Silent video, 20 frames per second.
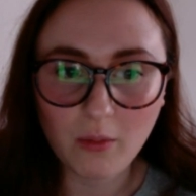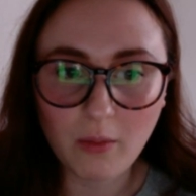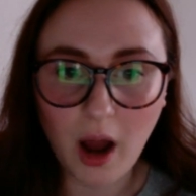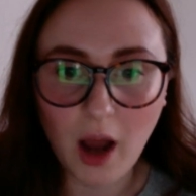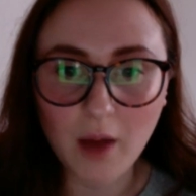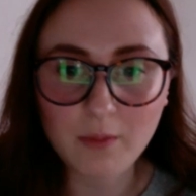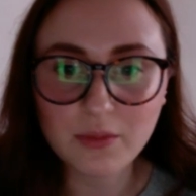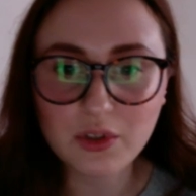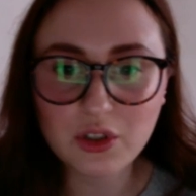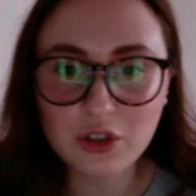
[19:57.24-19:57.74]

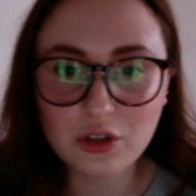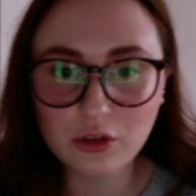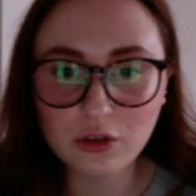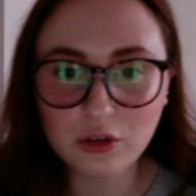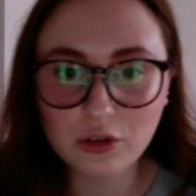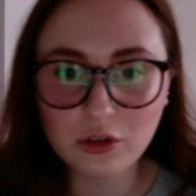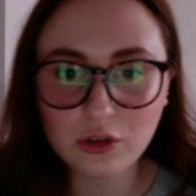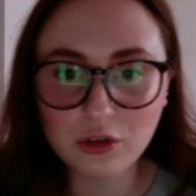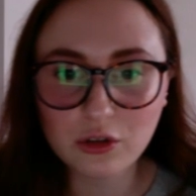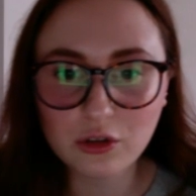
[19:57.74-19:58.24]
I'm
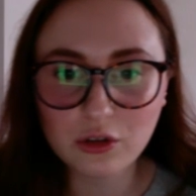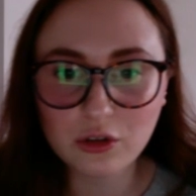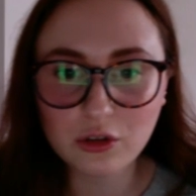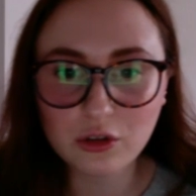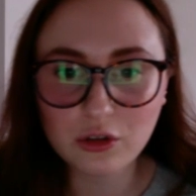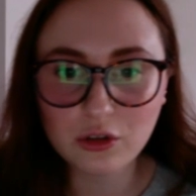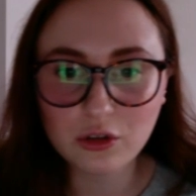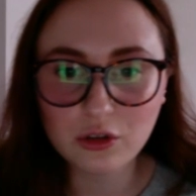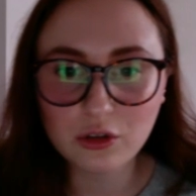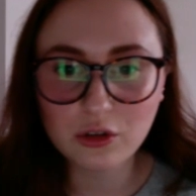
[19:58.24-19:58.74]

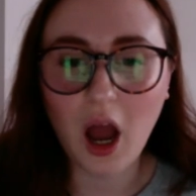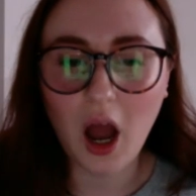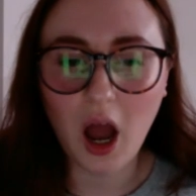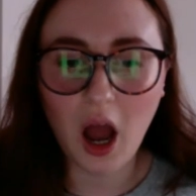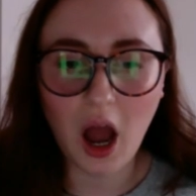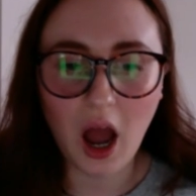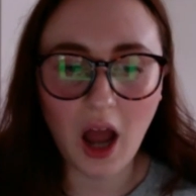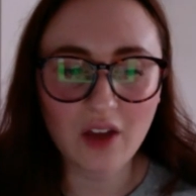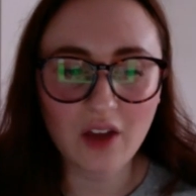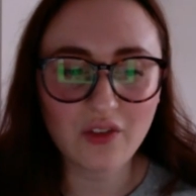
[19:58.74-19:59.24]
slowly,
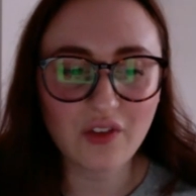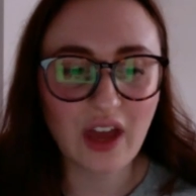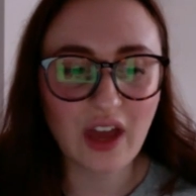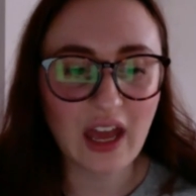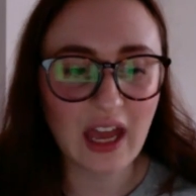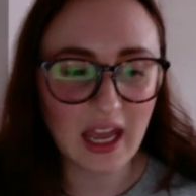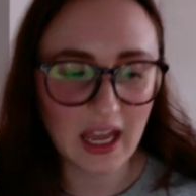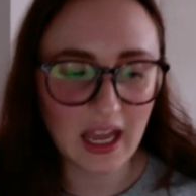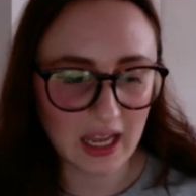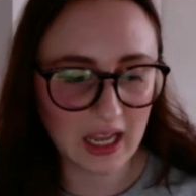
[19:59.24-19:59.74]
like
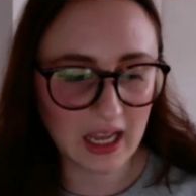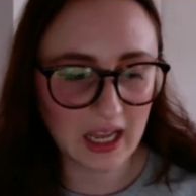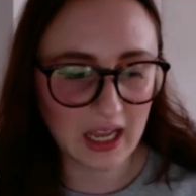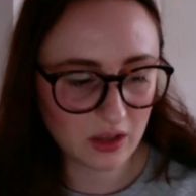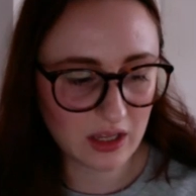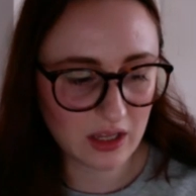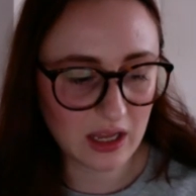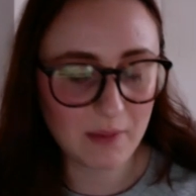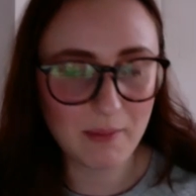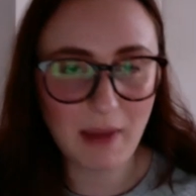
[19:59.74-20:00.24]
I've
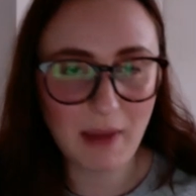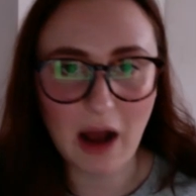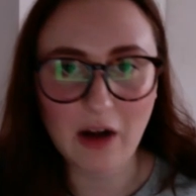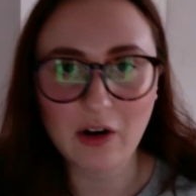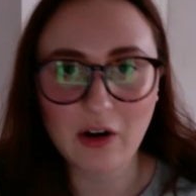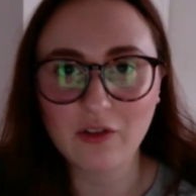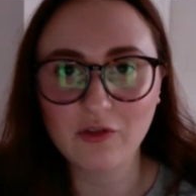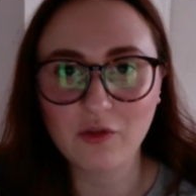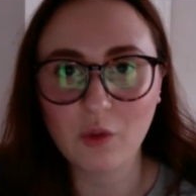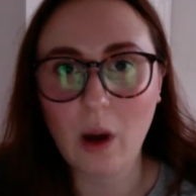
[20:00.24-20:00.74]
hit
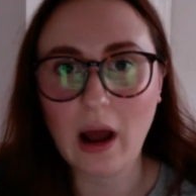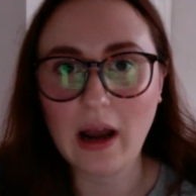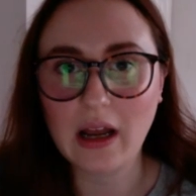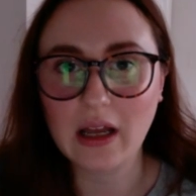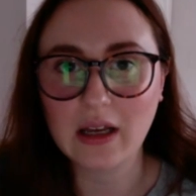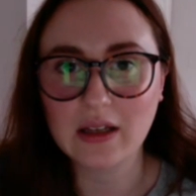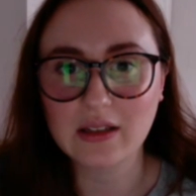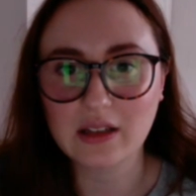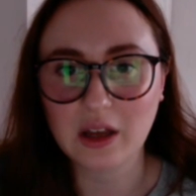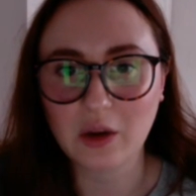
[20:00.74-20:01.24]
the amount of
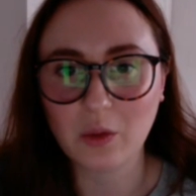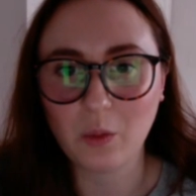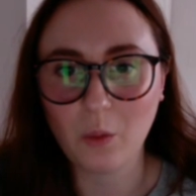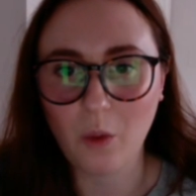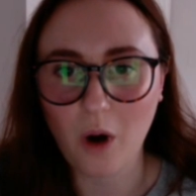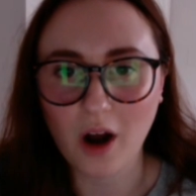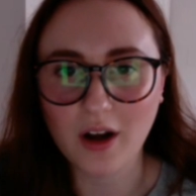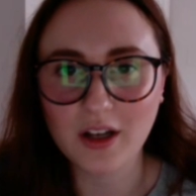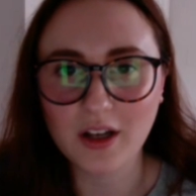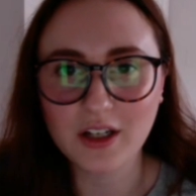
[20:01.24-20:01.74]
weddings I
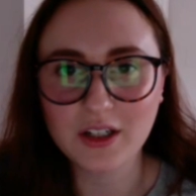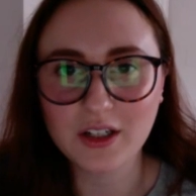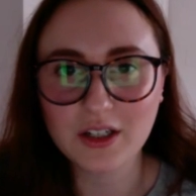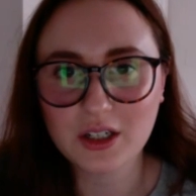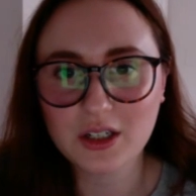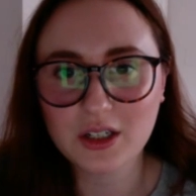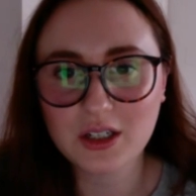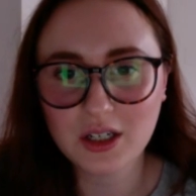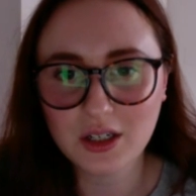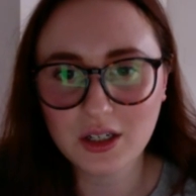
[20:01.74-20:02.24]
wanted
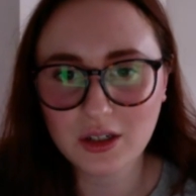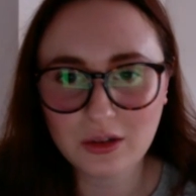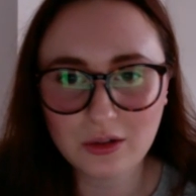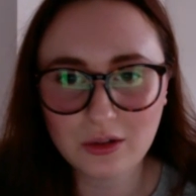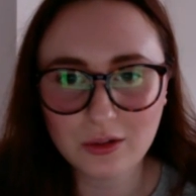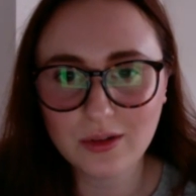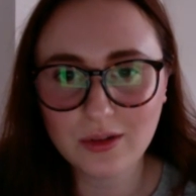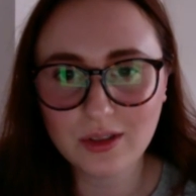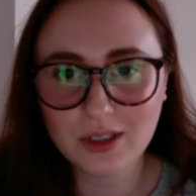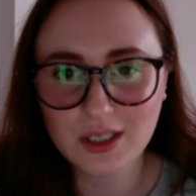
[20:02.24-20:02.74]
to
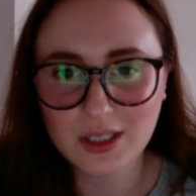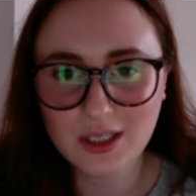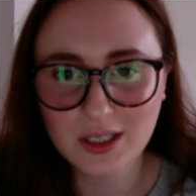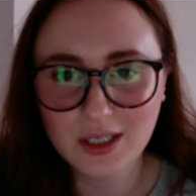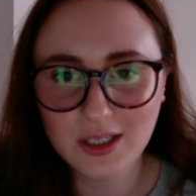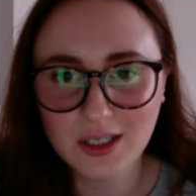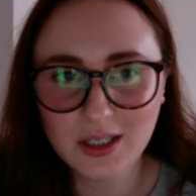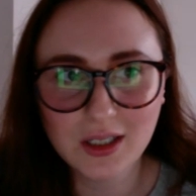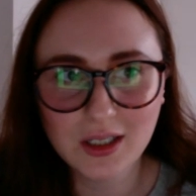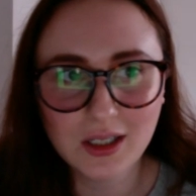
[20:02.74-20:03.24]
do.
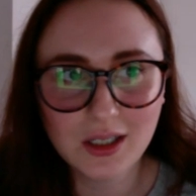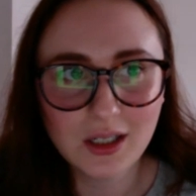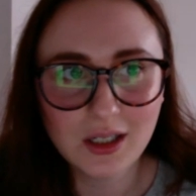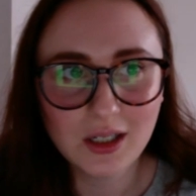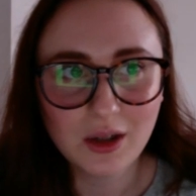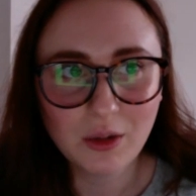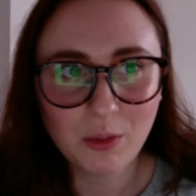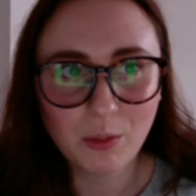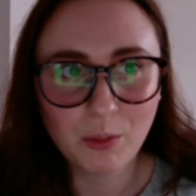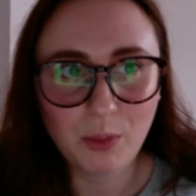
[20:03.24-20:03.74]

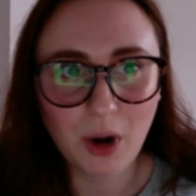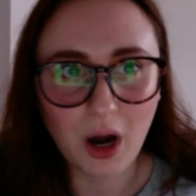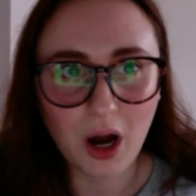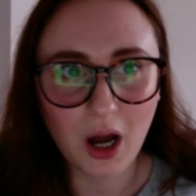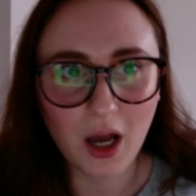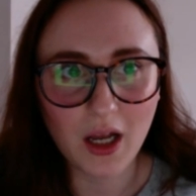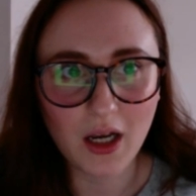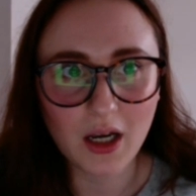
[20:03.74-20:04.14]
but